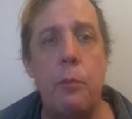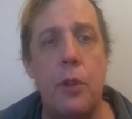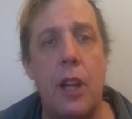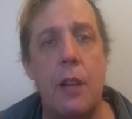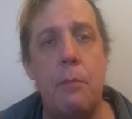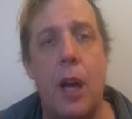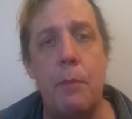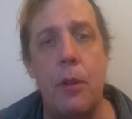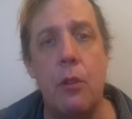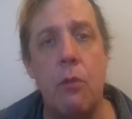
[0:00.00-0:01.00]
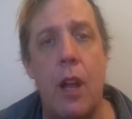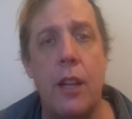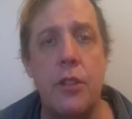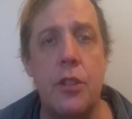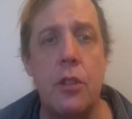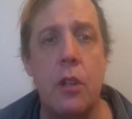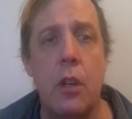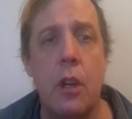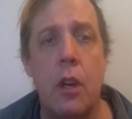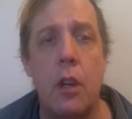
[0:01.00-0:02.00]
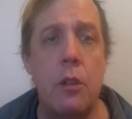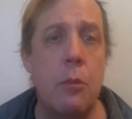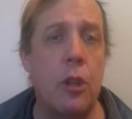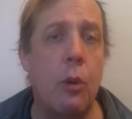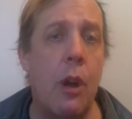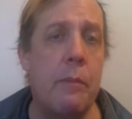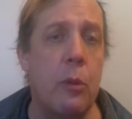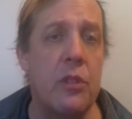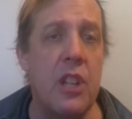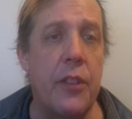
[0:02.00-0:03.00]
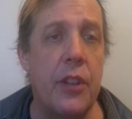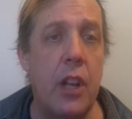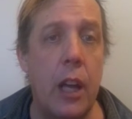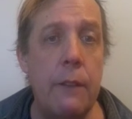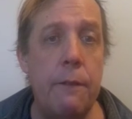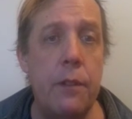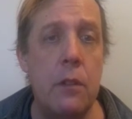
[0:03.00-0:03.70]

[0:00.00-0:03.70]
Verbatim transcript: the lead pipe, and the wrench. The murder weapon was not the knife.